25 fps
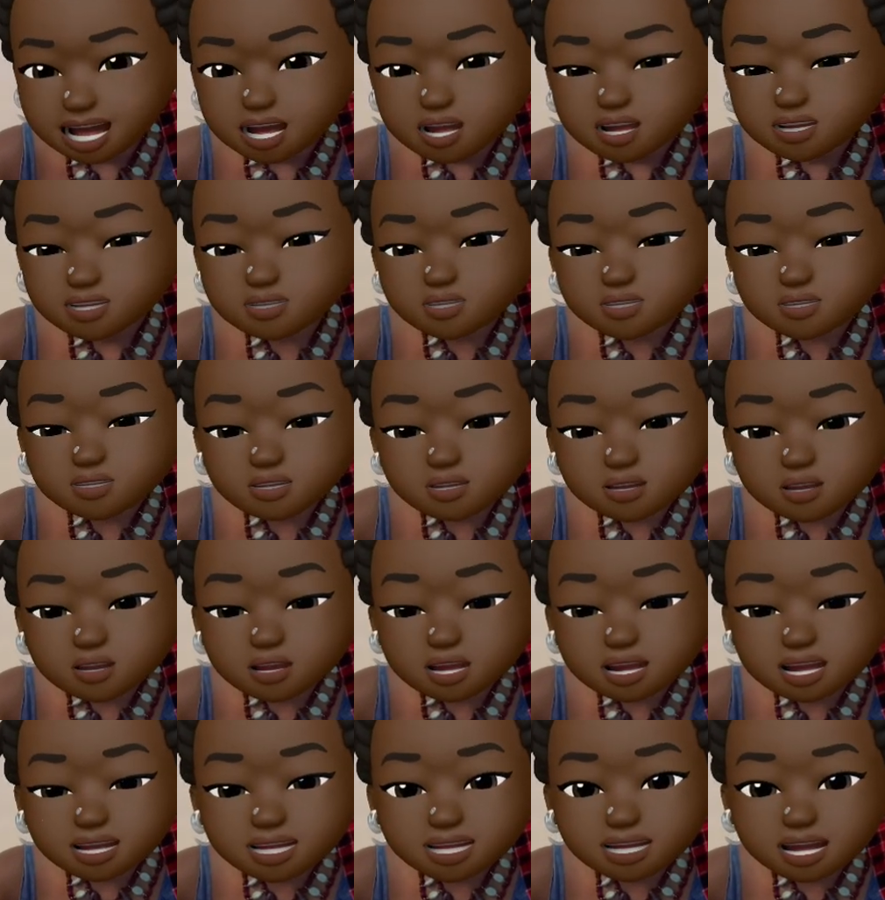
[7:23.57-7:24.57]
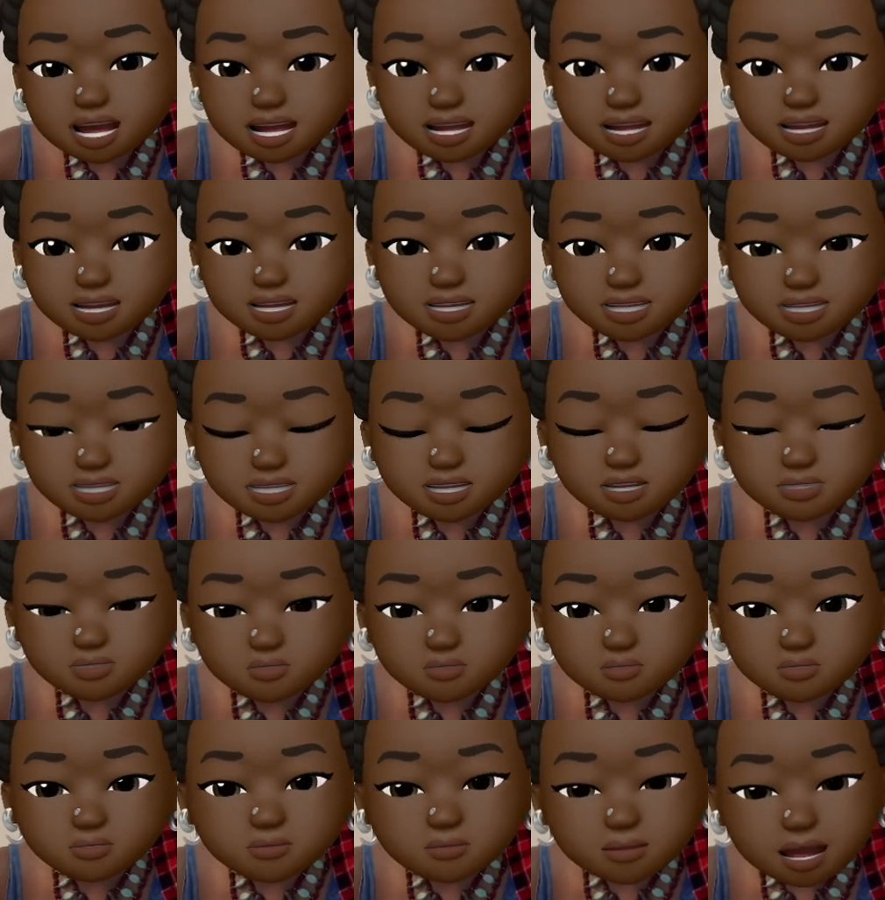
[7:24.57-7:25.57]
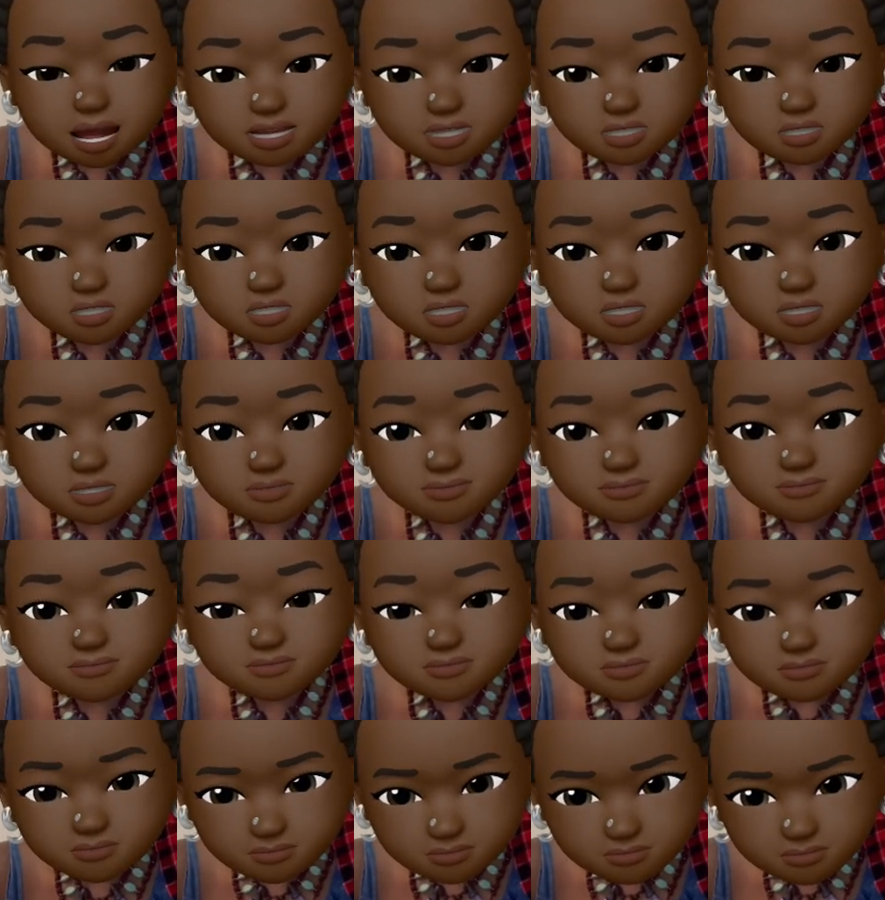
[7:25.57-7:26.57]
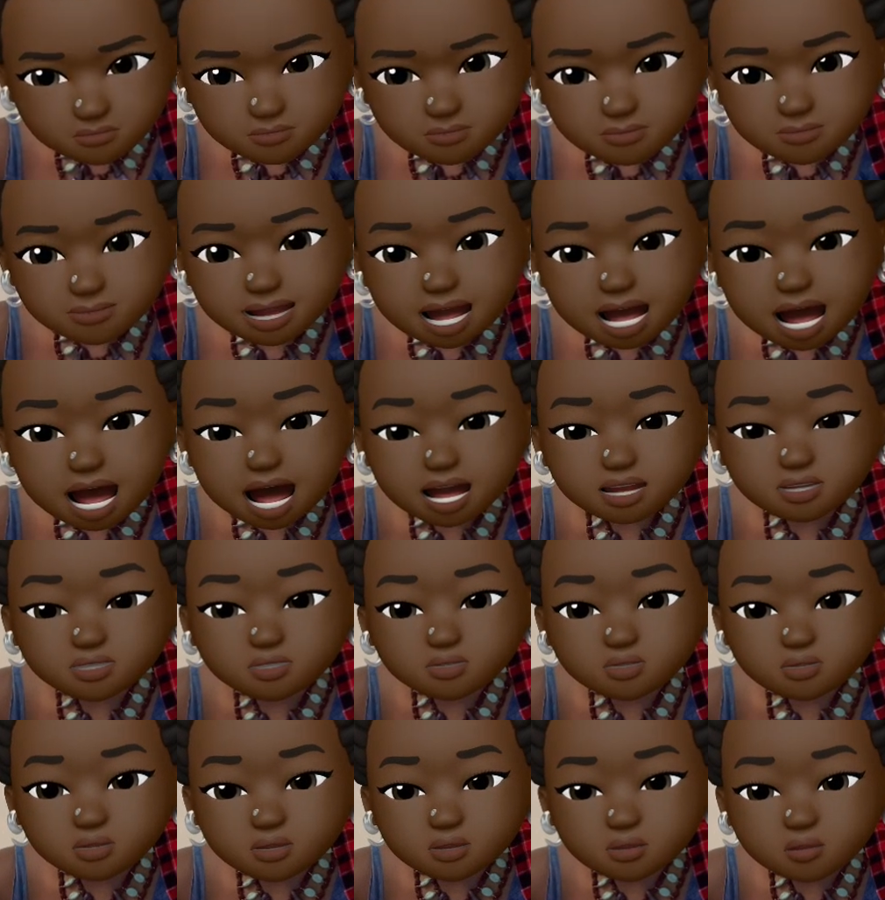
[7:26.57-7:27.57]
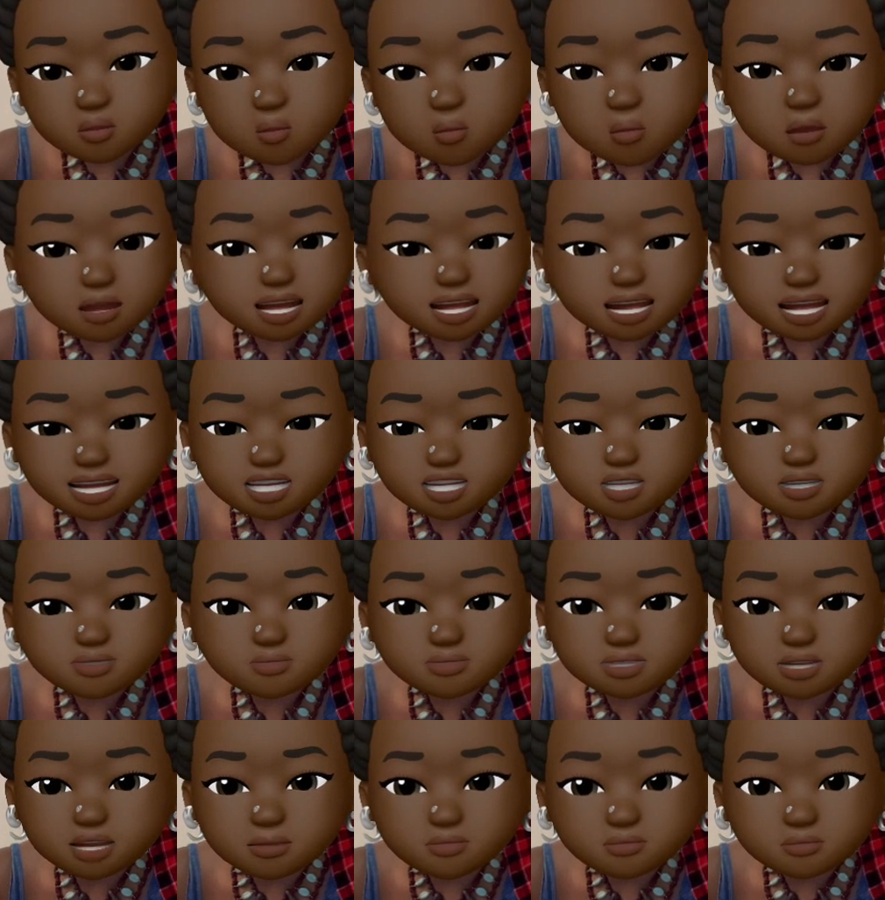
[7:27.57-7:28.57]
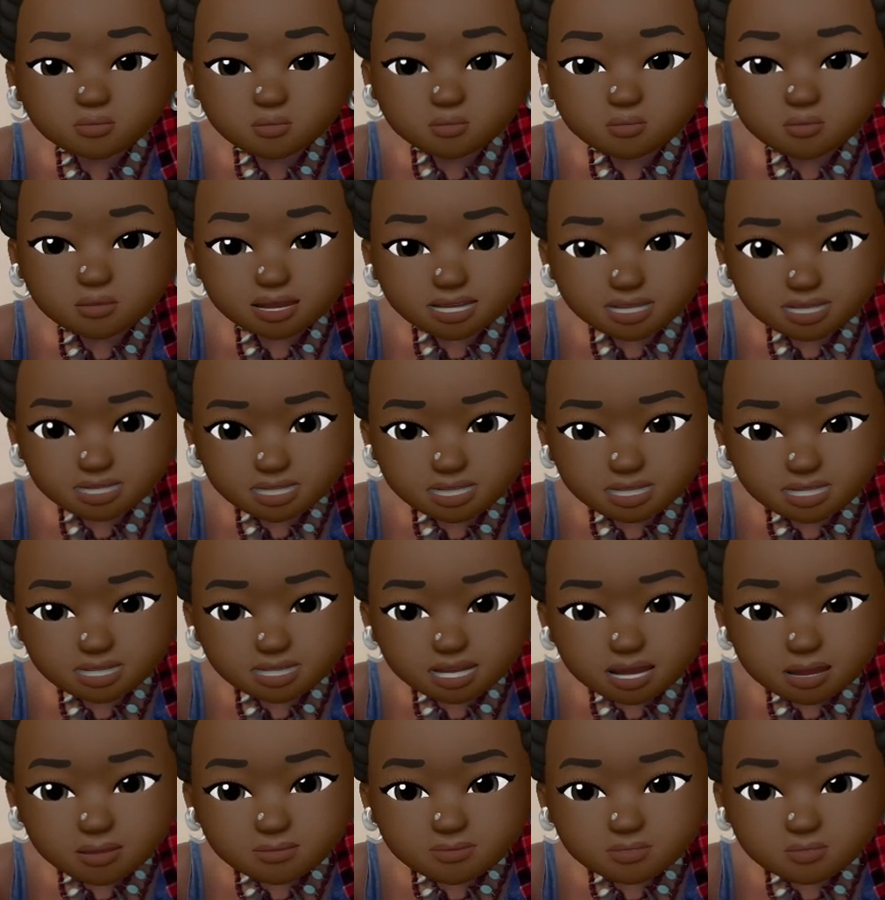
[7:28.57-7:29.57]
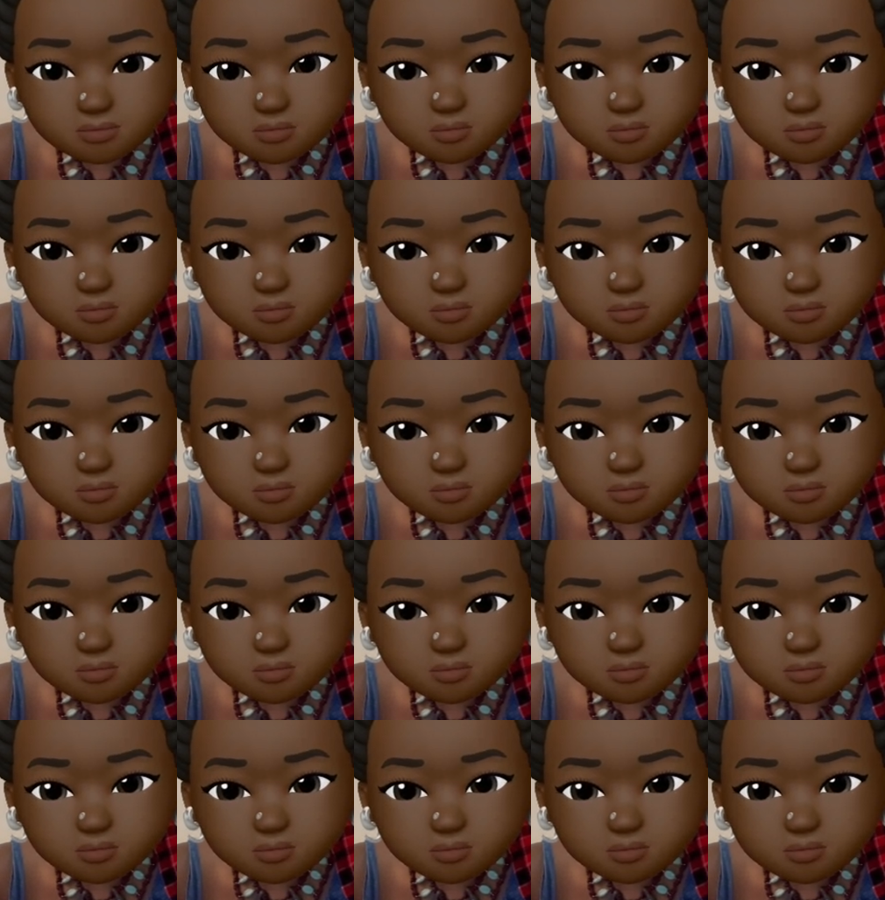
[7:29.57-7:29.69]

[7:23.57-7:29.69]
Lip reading: So you're going to take this information and you're going to, let's use the moon as the example.